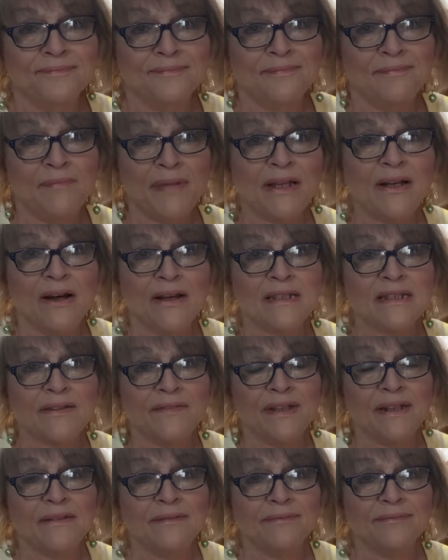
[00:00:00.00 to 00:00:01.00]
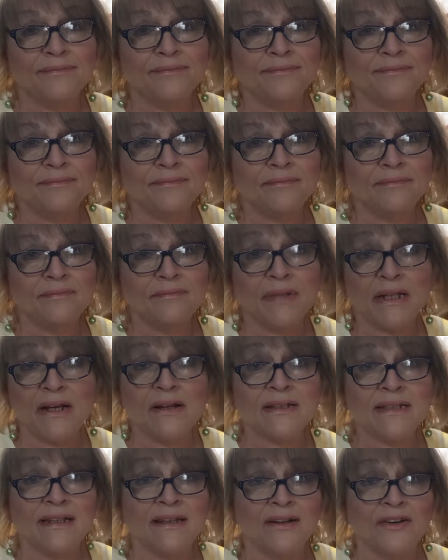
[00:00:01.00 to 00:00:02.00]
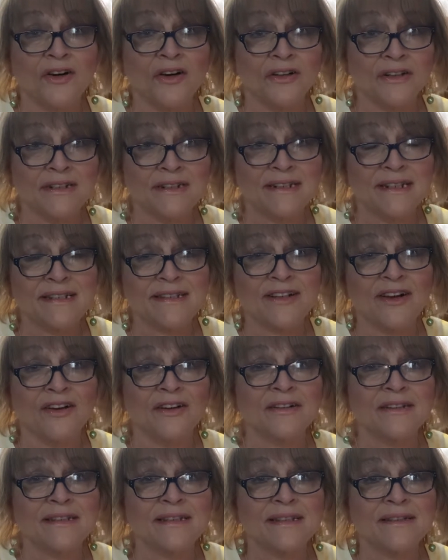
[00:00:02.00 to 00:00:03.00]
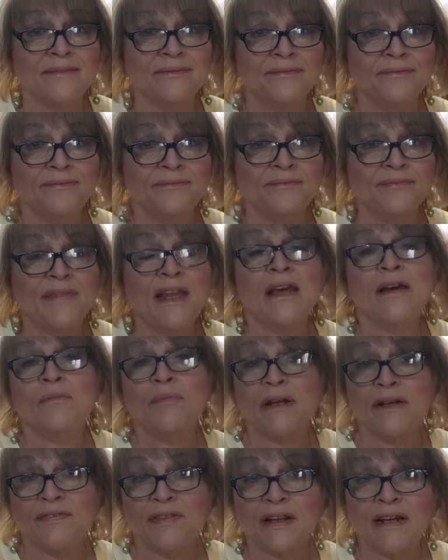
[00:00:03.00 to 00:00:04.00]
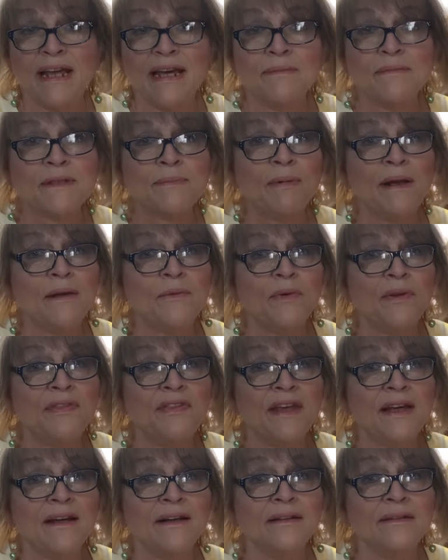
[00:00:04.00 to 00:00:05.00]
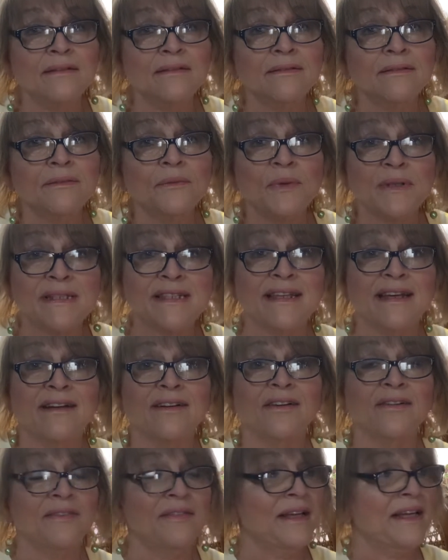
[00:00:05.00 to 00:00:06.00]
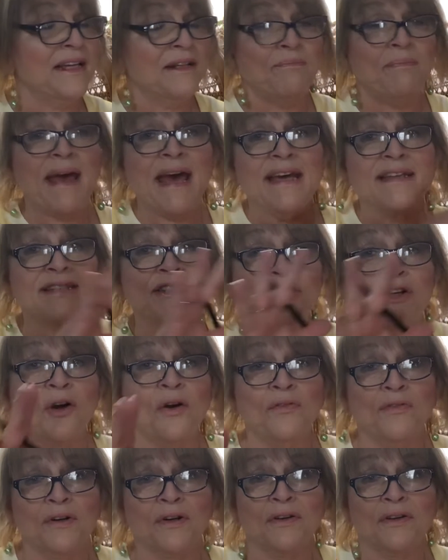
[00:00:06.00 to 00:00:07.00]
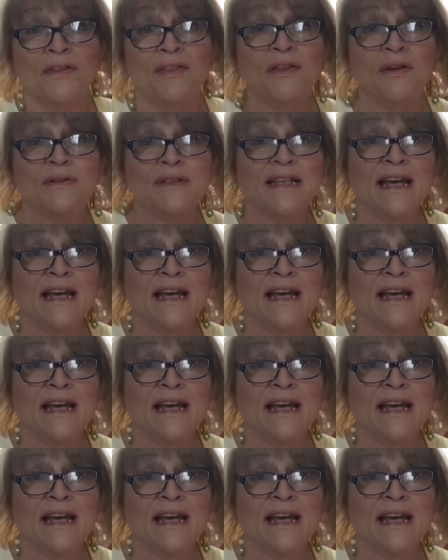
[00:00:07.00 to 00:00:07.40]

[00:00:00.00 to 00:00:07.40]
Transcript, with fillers: because of it, because he had hardened his hearts. But if the lamb's blood was there, was there, it passed over those